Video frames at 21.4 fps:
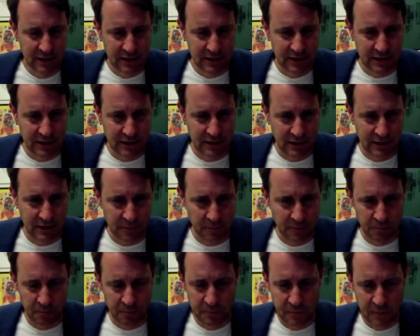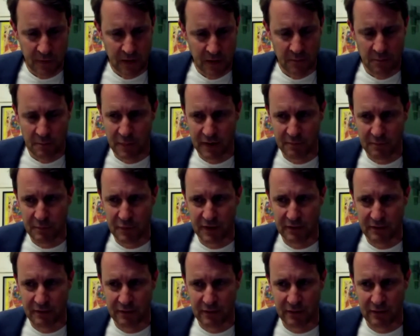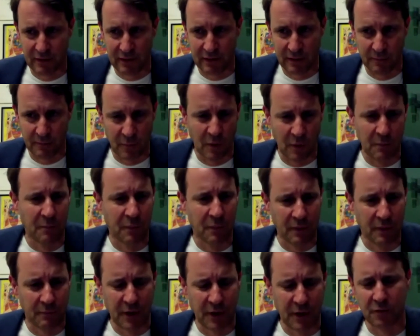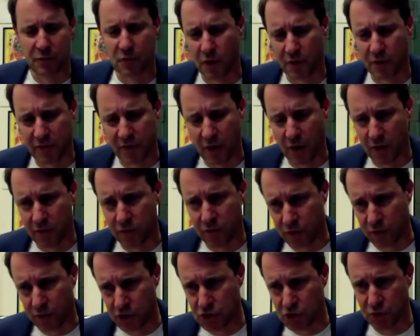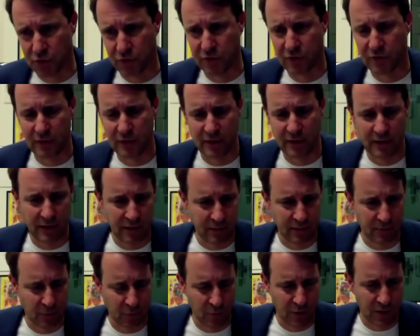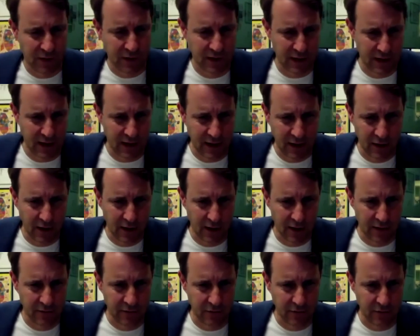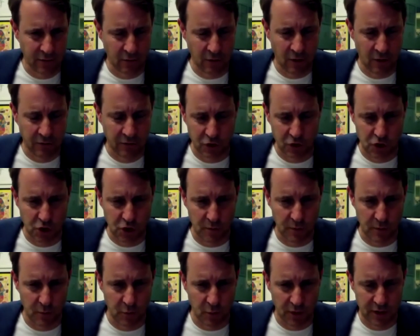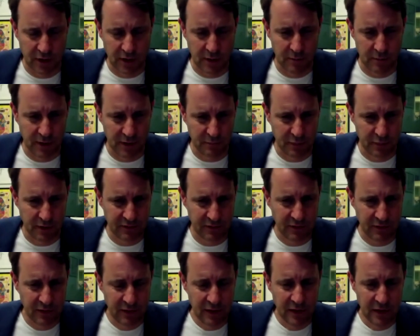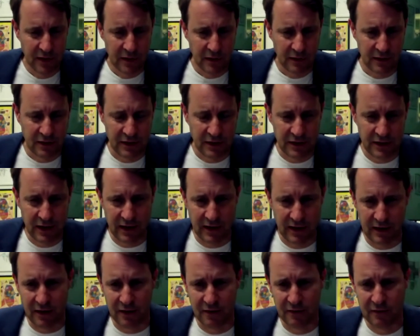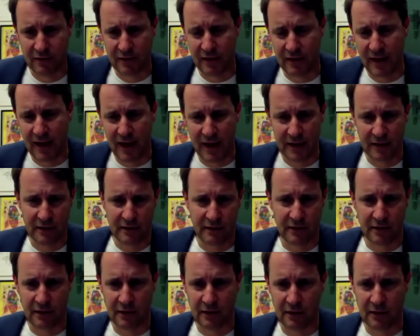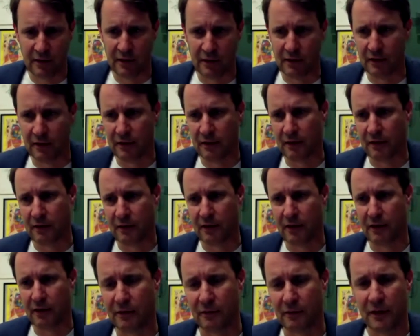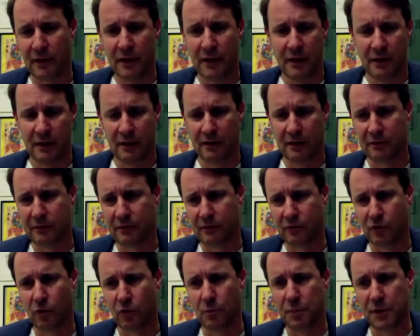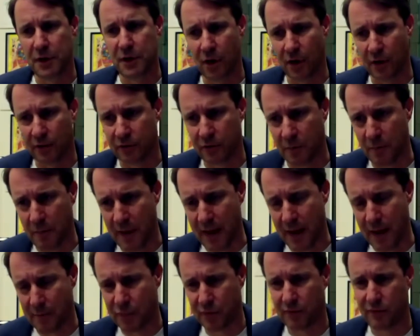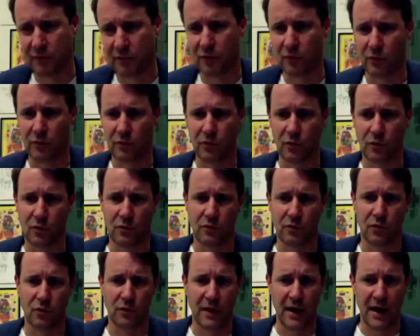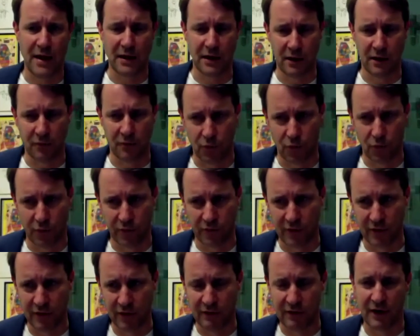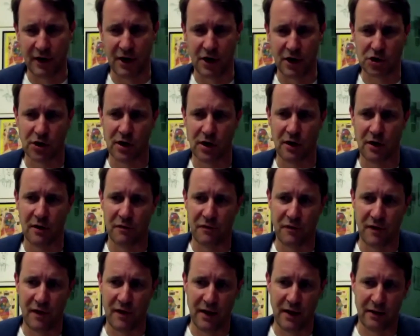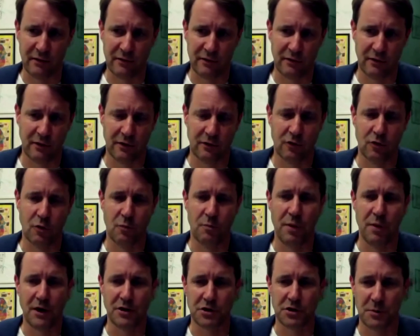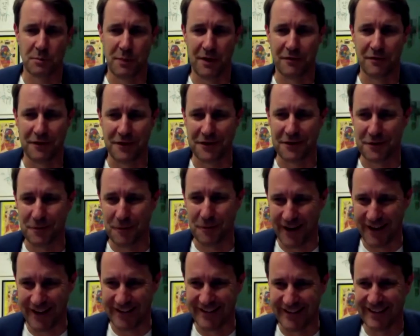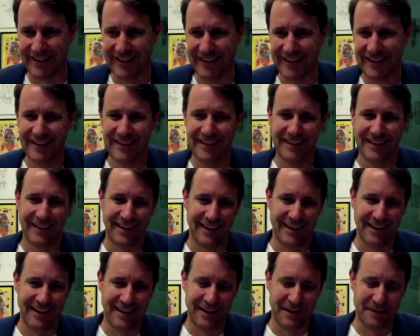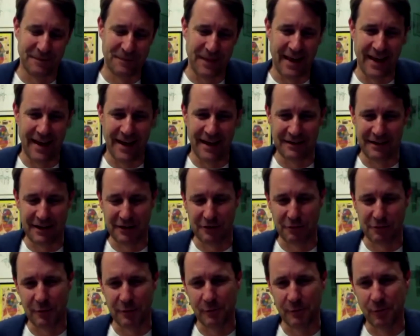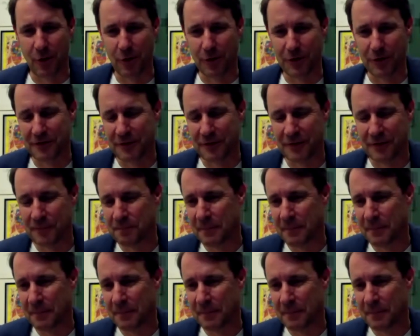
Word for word: um, but but um, but of course there are also issues uh, uh one can analyze around the German World Cup. But but here is like uh, uh, uh it's to be on the map, to, to, to gain influence in international affairs, uh, to punch above its weight. Um, and as we wrote,